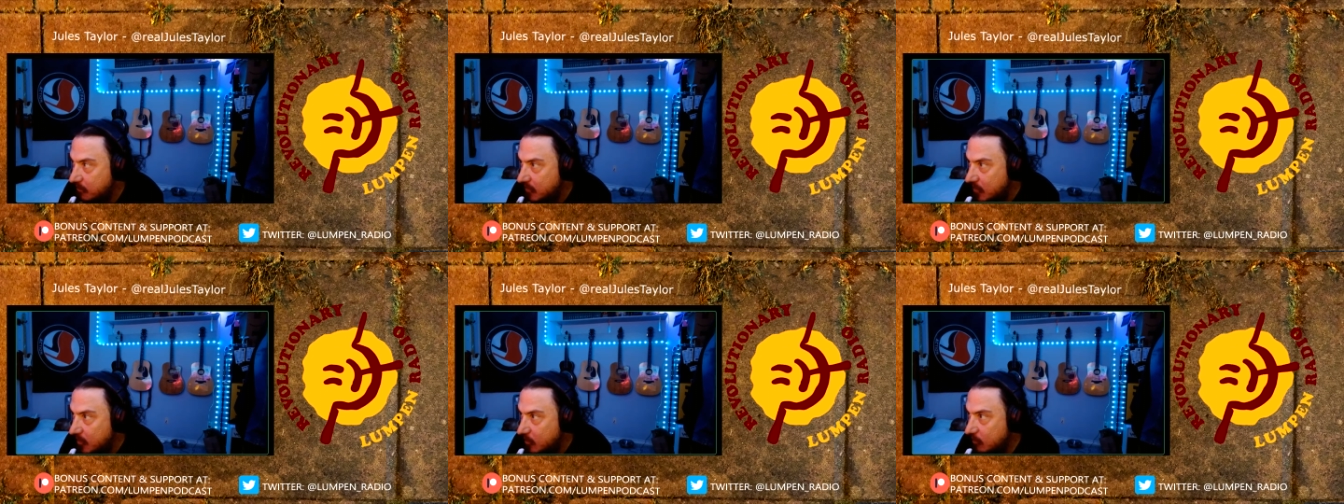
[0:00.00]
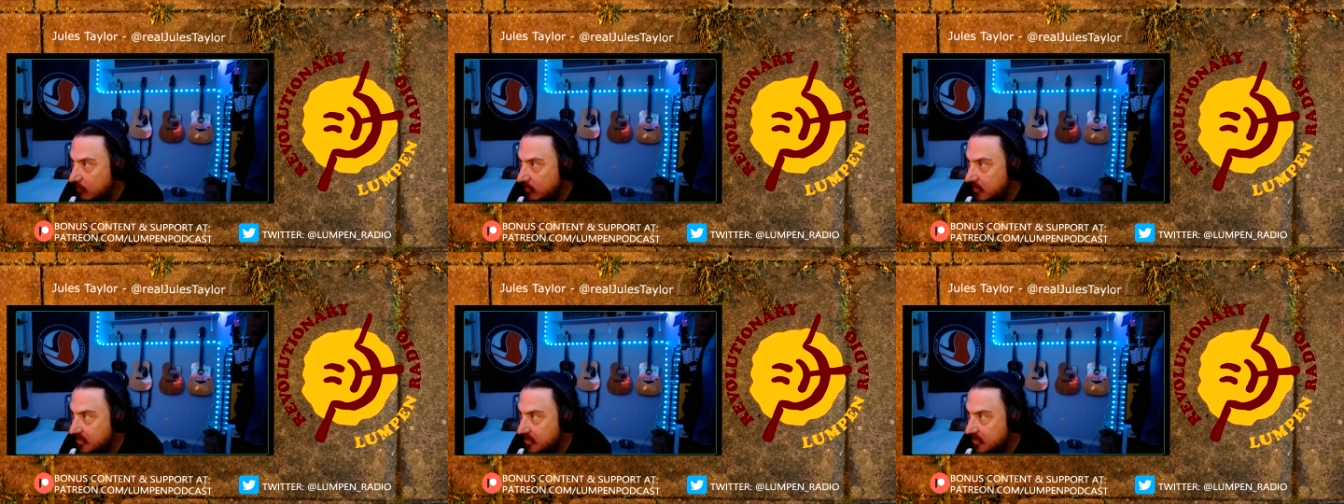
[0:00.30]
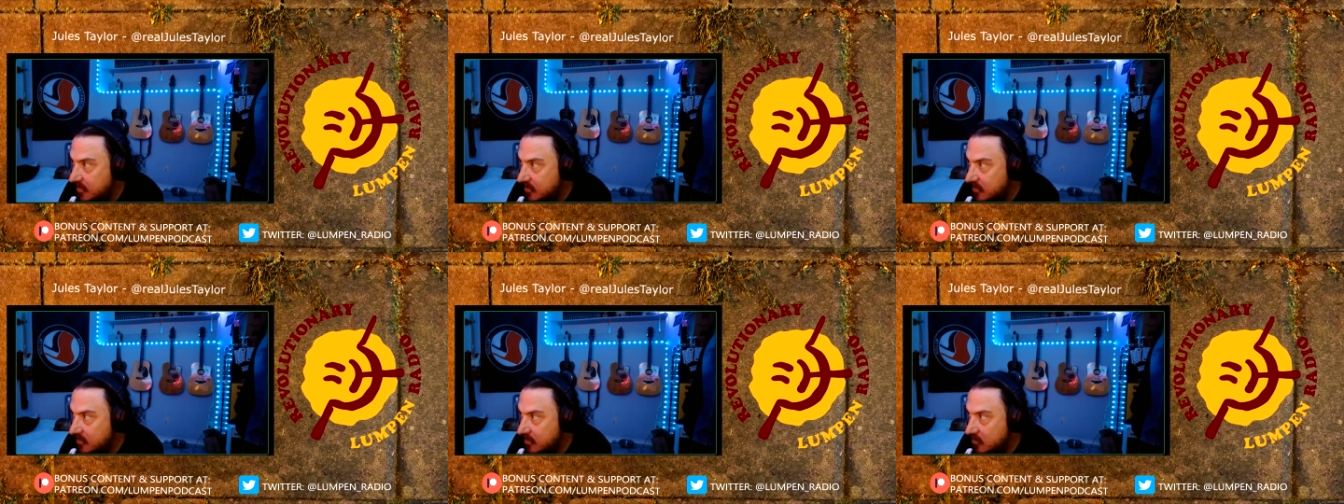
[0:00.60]

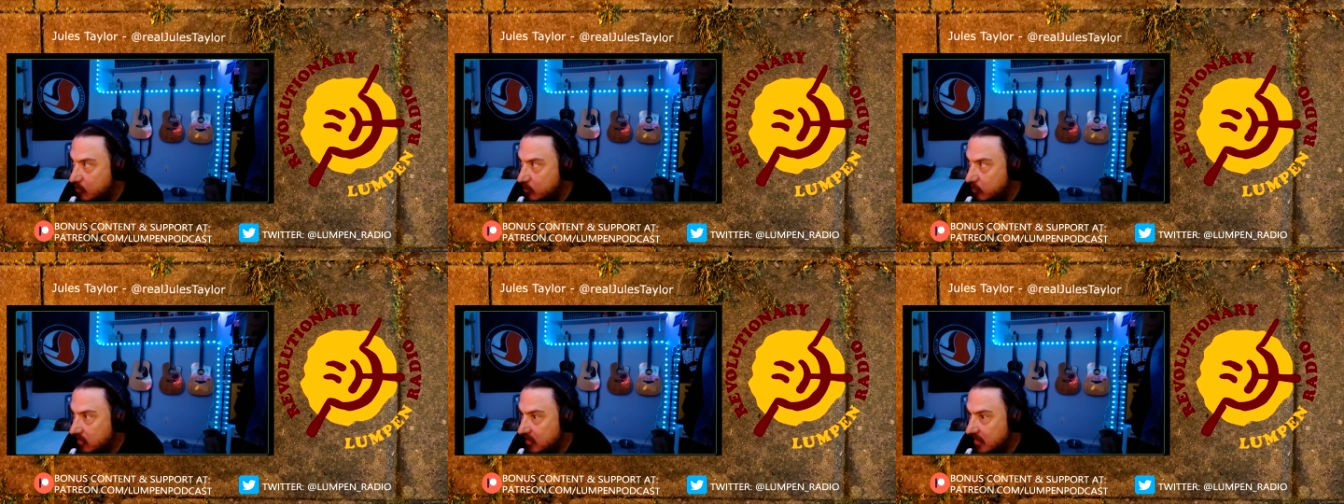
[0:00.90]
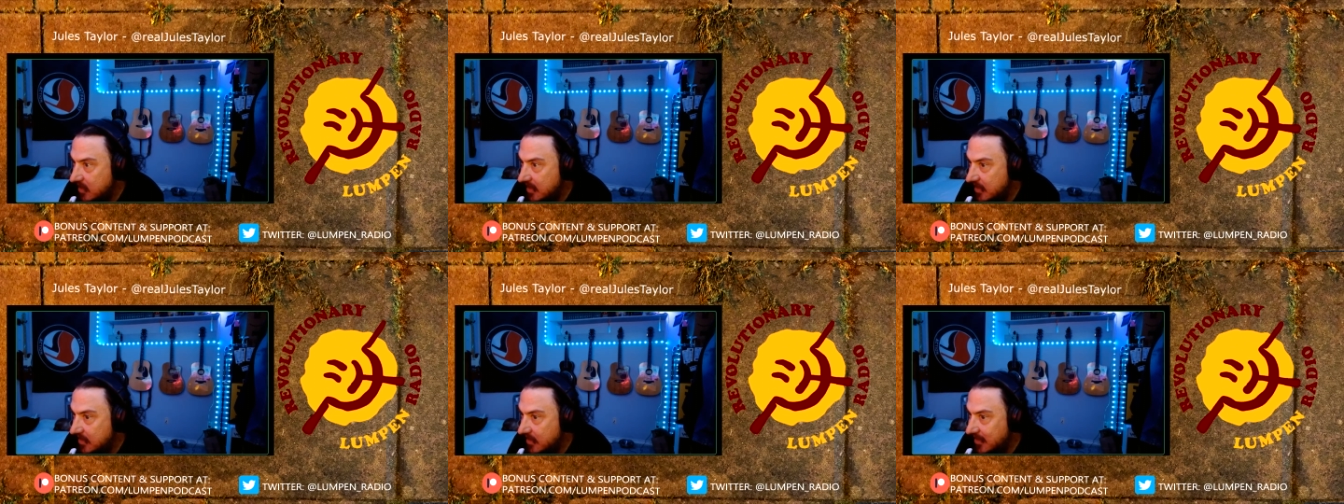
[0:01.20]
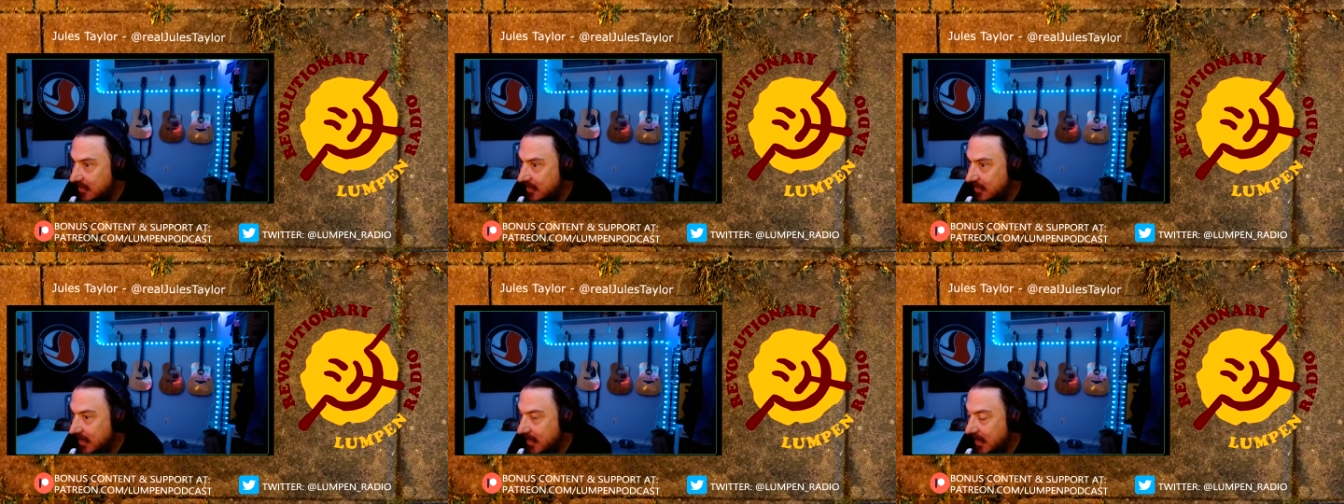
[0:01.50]
reason to play the
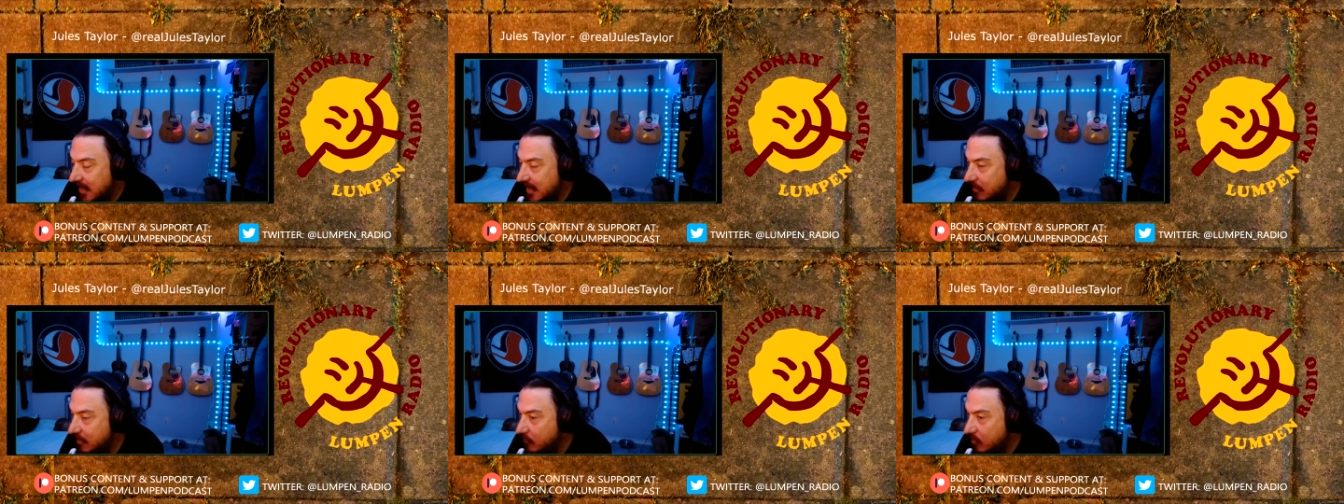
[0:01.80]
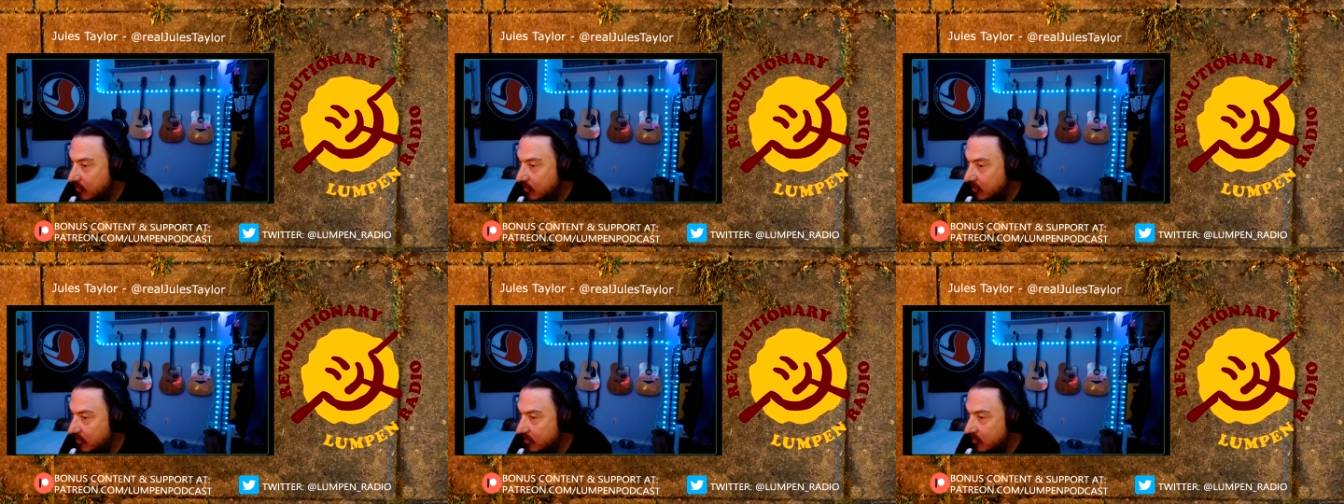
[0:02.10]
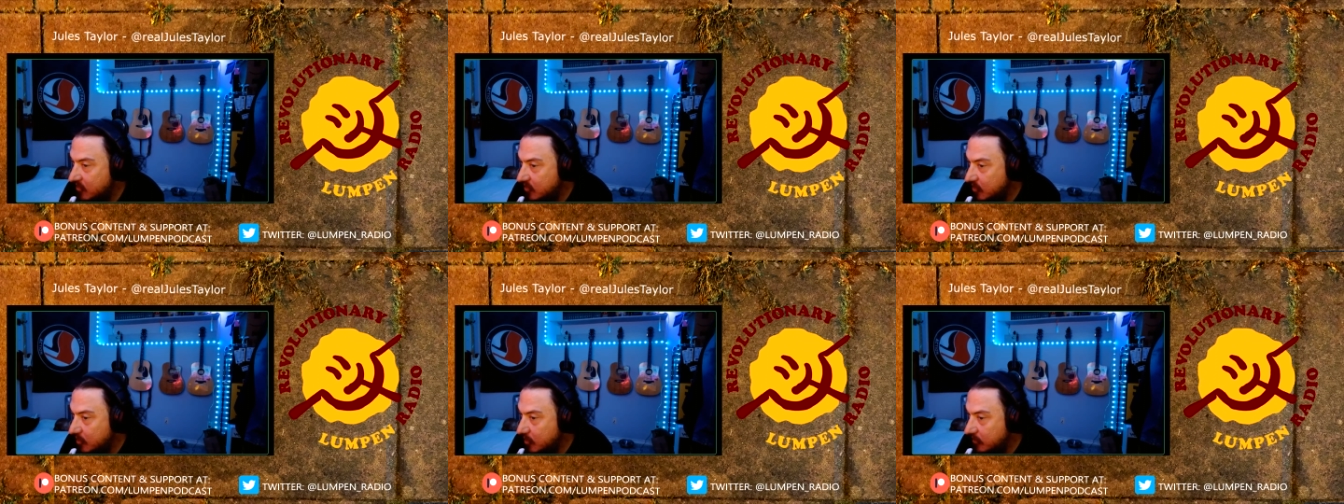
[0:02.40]
game with the
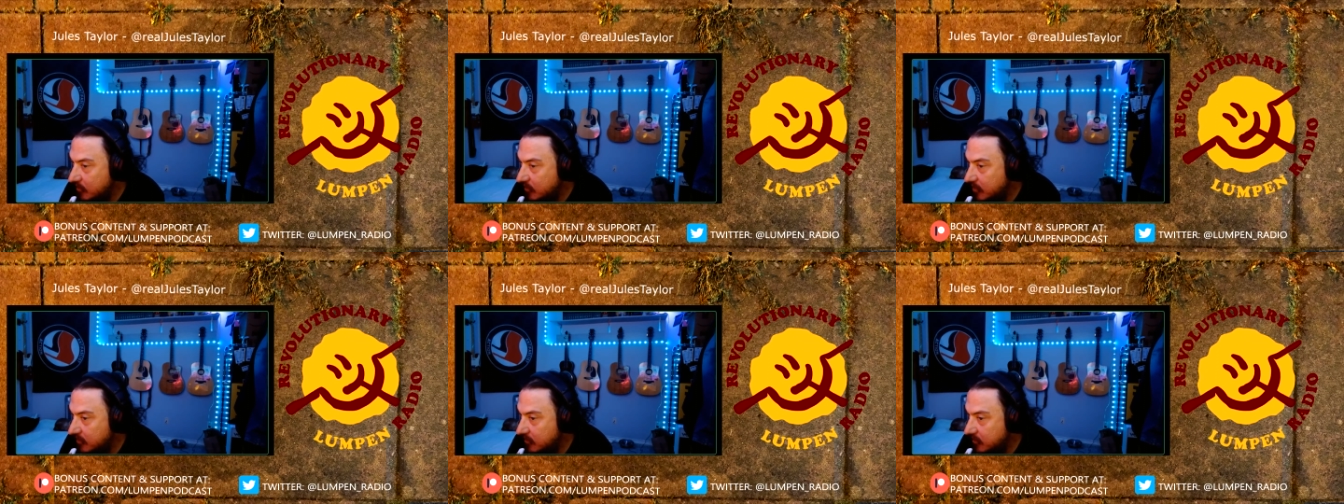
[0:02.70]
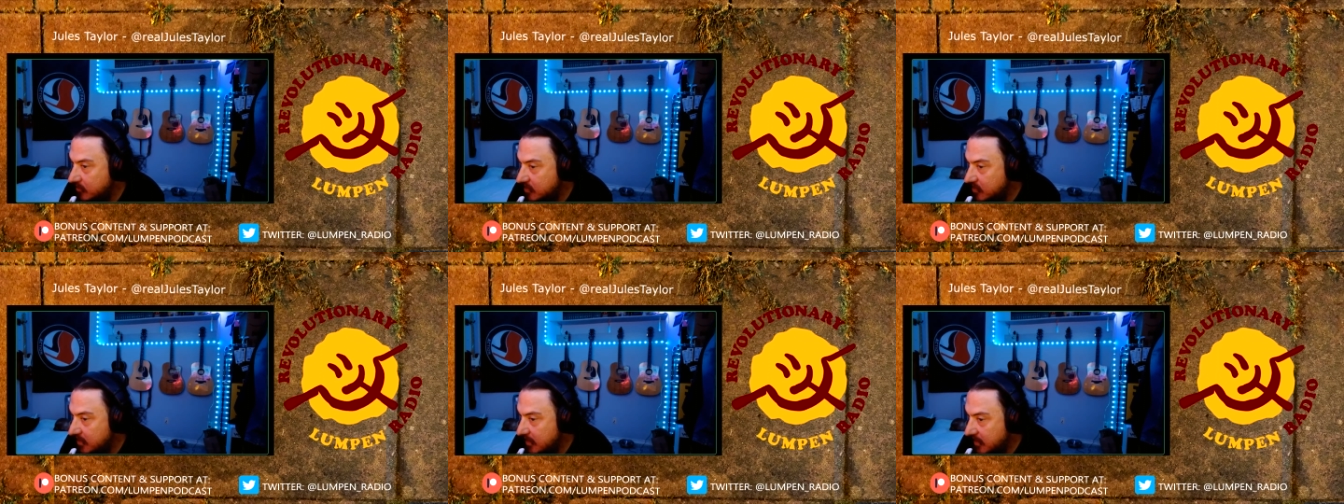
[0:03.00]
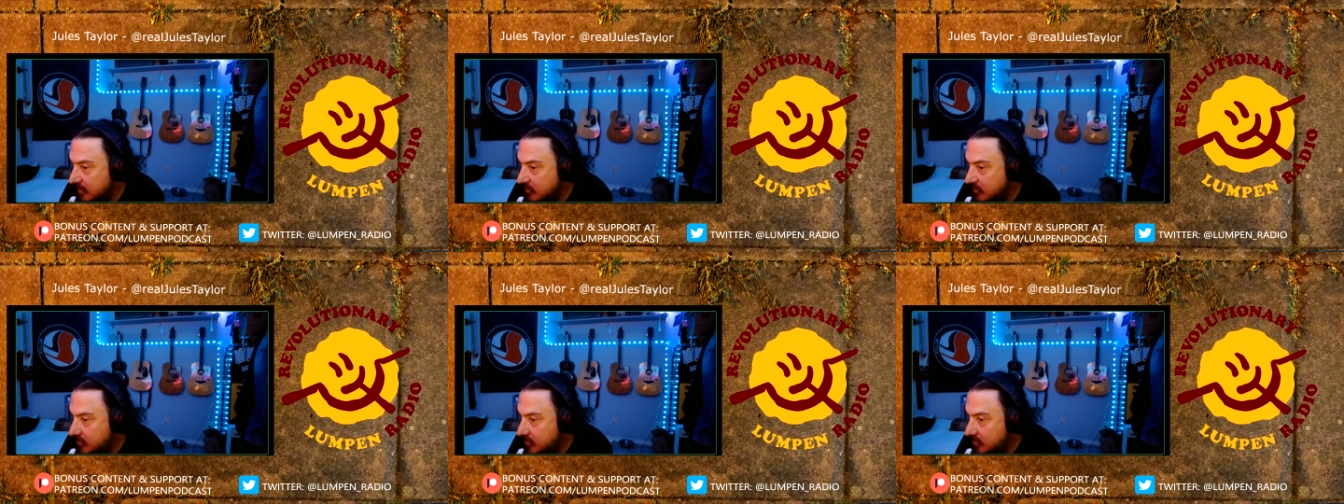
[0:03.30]
conservative
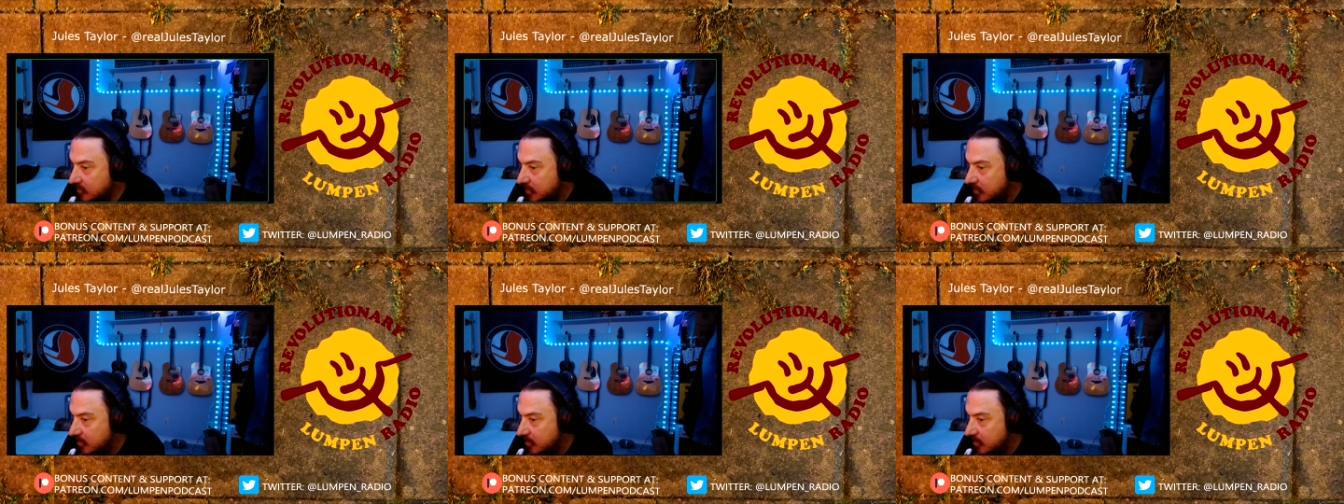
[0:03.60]
states.